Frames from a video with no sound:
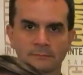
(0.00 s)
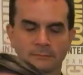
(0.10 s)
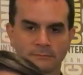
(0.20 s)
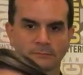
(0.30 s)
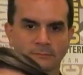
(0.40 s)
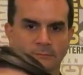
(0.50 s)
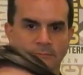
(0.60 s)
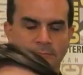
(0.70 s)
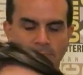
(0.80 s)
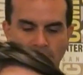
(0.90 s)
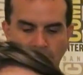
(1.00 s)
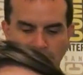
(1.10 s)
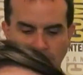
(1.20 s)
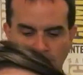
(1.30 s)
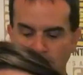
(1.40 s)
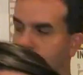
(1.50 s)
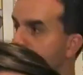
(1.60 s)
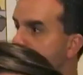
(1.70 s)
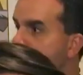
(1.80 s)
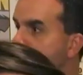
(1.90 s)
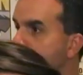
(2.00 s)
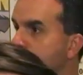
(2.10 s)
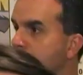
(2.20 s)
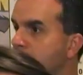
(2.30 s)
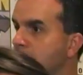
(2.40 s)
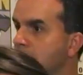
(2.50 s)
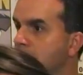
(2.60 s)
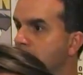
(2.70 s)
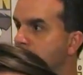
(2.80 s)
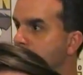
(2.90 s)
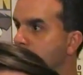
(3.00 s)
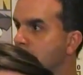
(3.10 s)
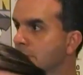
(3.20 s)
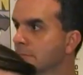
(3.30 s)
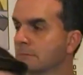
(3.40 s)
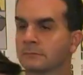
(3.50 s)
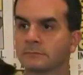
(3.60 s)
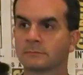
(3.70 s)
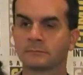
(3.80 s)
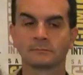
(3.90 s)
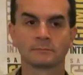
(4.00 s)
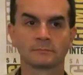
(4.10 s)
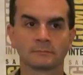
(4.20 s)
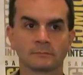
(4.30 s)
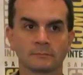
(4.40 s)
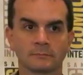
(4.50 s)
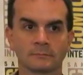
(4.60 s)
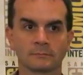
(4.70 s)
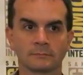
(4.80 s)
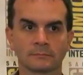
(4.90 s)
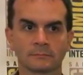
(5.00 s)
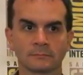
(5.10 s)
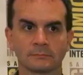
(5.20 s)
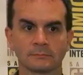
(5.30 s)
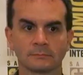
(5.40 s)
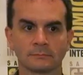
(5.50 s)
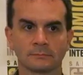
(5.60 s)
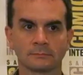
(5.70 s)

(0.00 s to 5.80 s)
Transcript: The person shown says nothing.